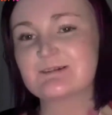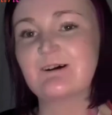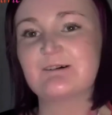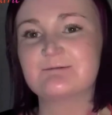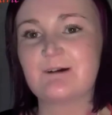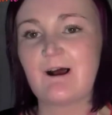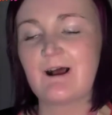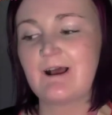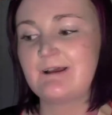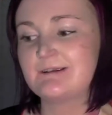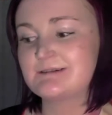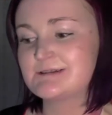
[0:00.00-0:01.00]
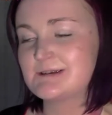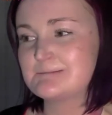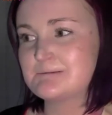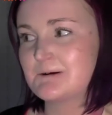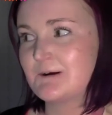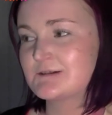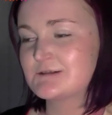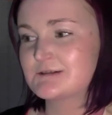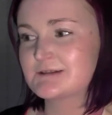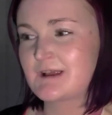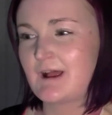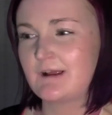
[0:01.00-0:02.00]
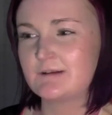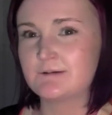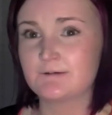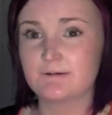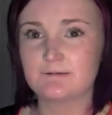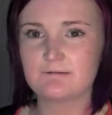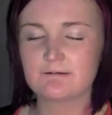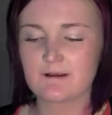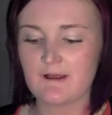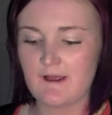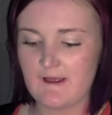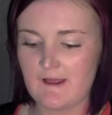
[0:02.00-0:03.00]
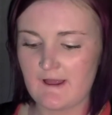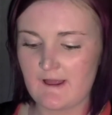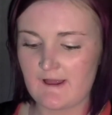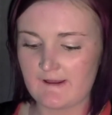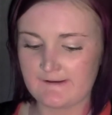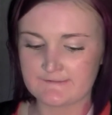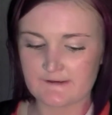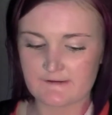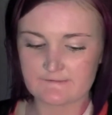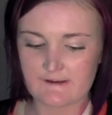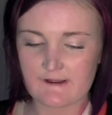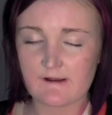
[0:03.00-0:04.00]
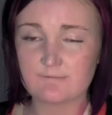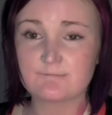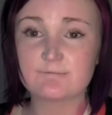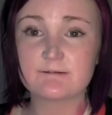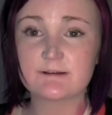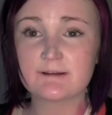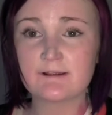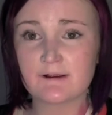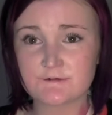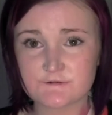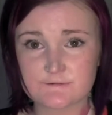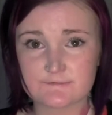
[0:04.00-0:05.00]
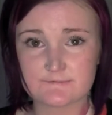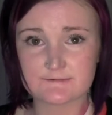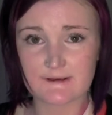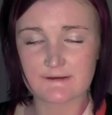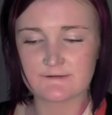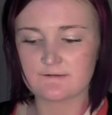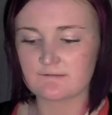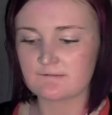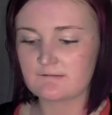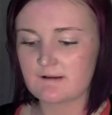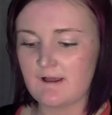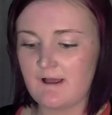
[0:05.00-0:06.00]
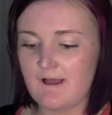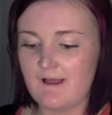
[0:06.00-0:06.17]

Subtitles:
off, I did a purchase at New Look, and they have really nice shoes at New Look.